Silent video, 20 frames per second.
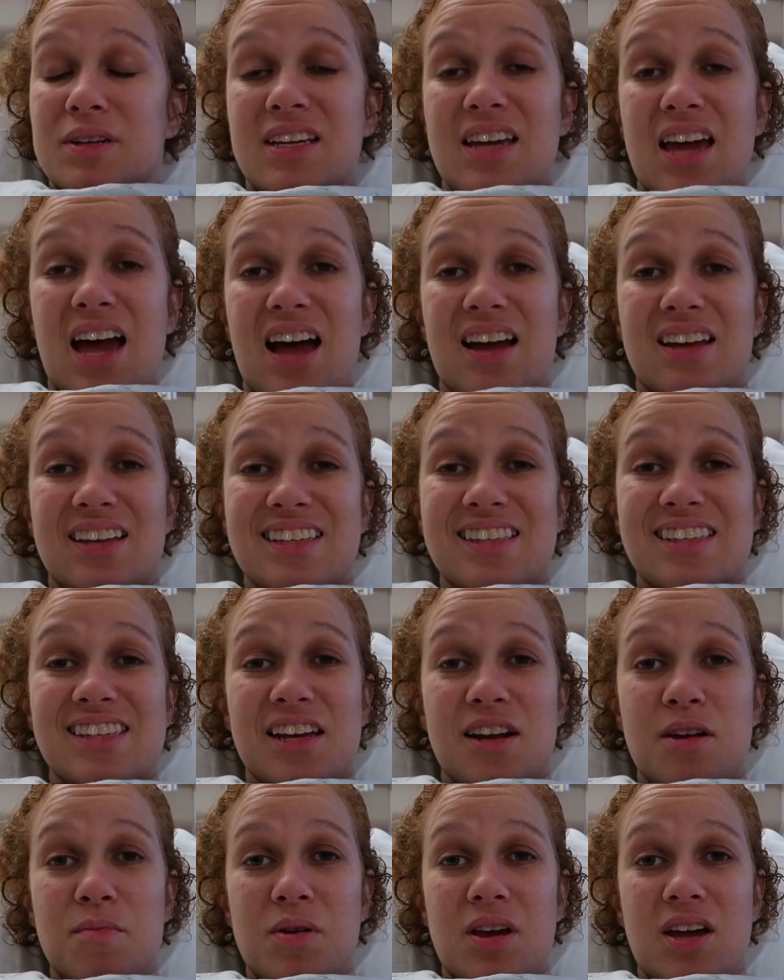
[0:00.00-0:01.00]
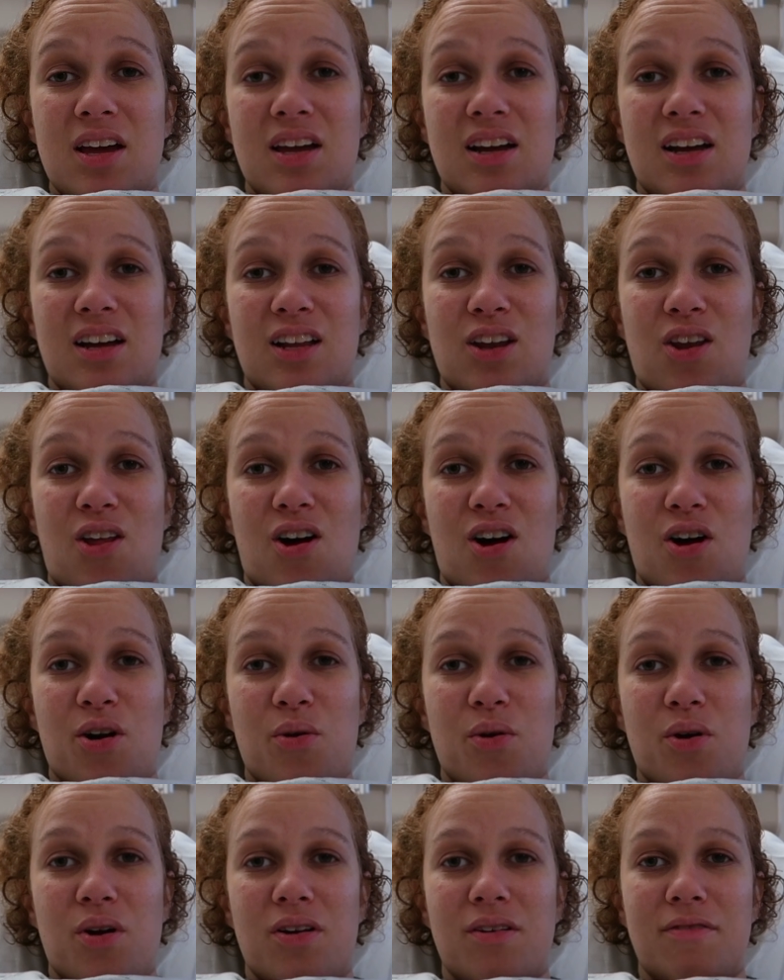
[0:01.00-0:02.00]
yeah, it's gonna be a
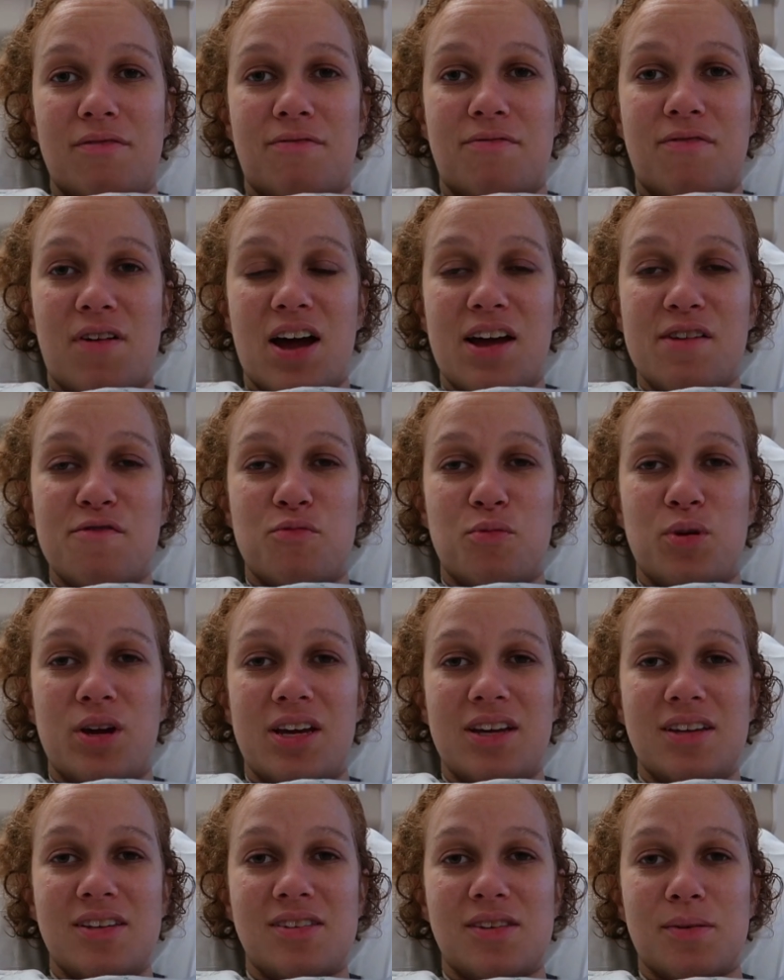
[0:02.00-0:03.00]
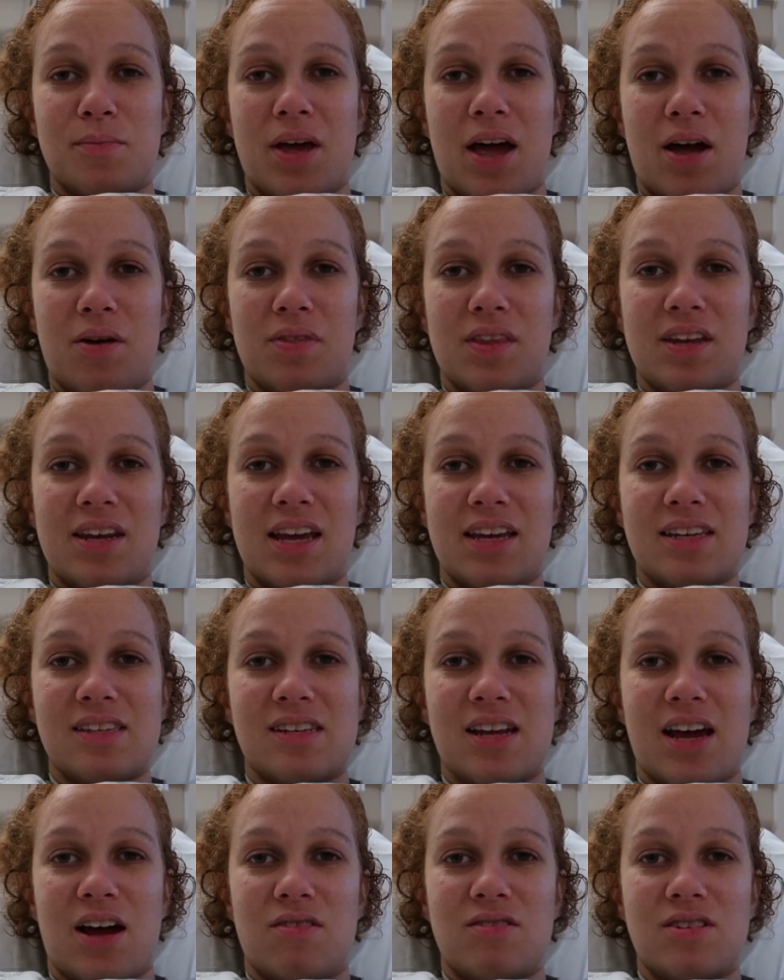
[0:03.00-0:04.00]
long 5 weeks. I'm counting the
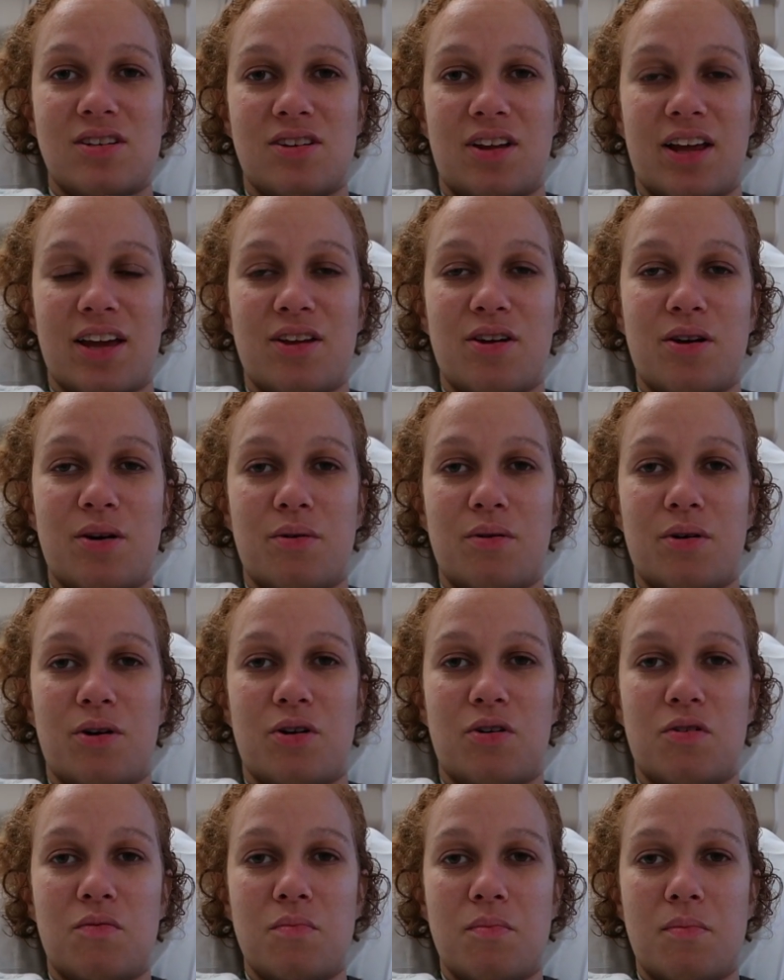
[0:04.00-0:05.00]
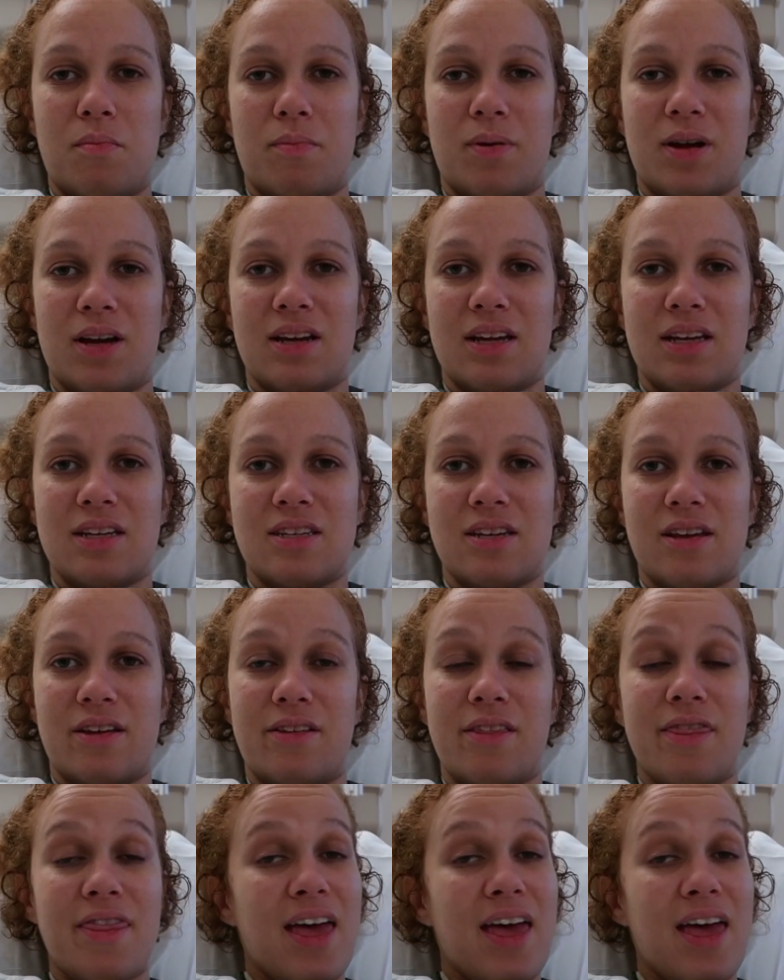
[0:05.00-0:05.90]
days down until I can go home, but until